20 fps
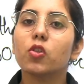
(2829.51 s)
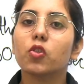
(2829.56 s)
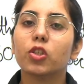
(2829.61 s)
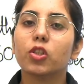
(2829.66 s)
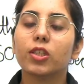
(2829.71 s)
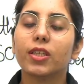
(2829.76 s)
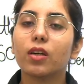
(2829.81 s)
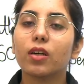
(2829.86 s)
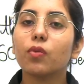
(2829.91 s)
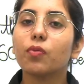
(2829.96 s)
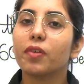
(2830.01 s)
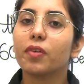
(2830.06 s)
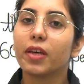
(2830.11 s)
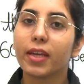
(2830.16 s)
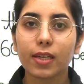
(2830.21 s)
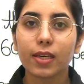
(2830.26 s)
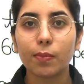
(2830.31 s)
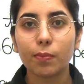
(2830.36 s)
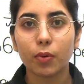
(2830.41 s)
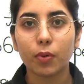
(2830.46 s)
So they are
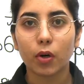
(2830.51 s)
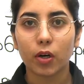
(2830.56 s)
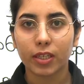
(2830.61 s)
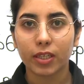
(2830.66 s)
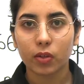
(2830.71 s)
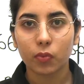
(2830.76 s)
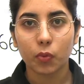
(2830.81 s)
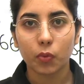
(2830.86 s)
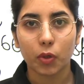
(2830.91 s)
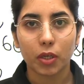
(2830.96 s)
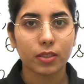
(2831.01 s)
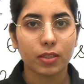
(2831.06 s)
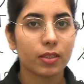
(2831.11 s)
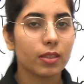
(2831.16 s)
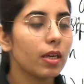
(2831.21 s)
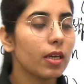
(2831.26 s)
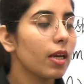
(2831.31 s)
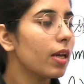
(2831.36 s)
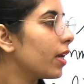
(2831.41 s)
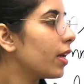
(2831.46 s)
very important
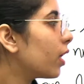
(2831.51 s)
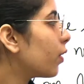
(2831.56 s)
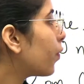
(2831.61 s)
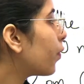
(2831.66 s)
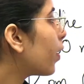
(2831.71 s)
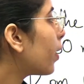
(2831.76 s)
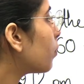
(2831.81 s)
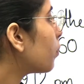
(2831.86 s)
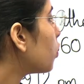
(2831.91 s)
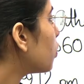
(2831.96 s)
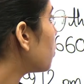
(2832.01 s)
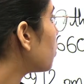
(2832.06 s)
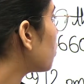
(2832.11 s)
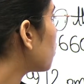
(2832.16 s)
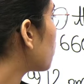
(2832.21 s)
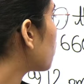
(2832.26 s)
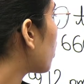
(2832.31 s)
ones. If I'm going to